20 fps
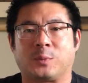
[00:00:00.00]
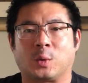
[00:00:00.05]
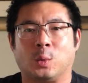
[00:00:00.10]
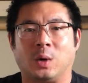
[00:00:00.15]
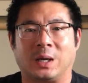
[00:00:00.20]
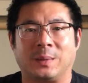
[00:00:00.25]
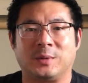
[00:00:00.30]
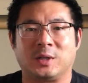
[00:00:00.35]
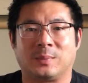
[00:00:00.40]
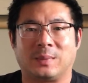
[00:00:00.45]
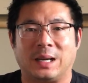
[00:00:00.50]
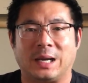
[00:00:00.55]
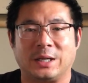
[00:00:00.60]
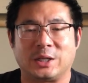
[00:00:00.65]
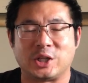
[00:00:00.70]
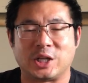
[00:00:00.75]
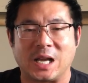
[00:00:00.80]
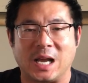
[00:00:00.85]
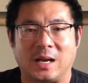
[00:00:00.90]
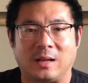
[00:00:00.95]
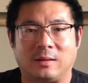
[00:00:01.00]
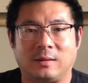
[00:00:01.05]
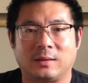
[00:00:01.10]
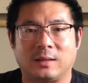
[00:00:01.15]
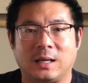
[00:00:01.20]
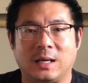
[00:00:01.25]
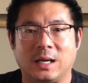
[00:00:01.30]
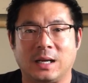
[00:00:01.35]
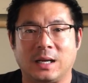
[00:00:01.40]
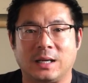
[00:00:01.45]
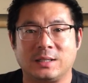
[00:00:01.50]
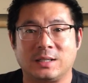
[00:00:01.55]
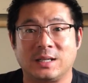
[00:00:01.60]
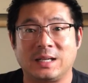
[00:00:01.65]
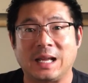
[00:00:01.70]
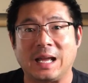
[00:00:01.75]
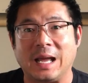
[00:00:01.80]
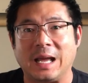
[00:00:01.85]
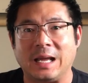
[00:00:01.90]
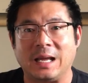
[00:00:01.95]
Welcome to my channel.
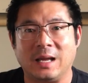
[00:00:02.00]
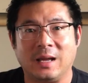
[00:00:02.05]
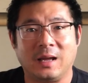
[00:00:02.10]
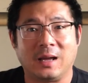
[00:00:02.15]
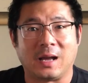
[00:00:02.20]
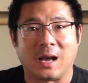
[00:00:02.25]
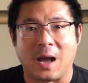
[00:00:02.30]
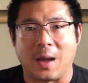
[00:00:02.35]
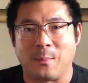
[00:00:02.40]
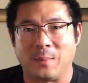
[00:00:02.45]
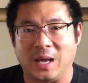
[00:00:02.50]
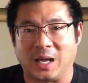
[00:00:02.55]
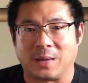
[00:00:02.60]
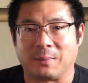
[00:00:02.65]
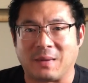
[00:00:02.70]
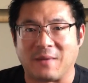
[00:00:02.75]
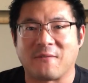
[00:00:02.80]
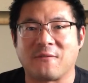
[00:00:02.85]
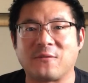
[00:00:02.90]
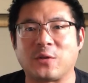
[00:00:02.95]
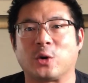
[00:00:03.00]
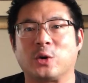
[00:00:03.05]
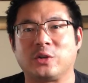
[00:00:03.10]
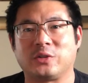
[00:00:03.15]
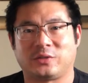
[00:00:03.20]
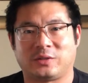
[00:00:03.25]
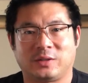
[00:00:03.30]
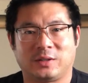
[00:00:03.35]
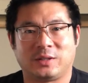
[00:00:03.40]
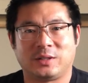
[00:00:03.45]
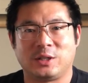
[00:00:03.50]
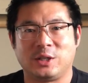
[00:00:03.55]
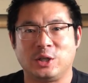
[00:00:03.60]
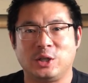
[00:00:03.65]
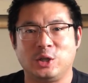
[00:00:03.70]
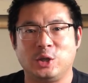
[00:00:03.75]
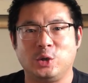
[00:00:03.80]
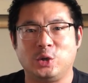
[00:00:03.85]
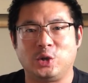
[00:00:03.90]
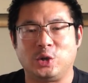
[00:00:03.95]
Today I'm making my first
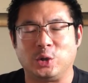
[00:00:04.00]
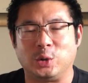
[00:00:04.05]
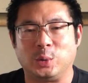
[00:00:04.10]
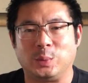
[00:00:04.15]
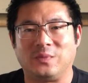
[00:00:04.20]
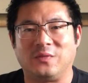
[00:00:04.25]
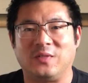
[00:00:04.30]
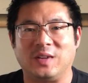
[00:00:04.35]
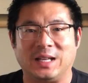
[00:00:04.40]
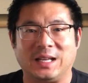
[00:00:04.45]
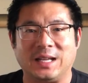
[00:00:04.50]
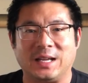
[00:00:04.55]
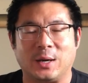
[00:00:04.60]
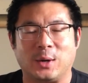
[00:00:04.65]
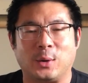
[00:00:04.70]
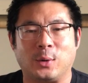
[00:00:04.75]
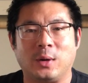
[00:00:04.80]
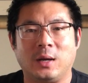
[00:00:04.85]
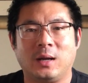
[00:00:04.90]
YouTube video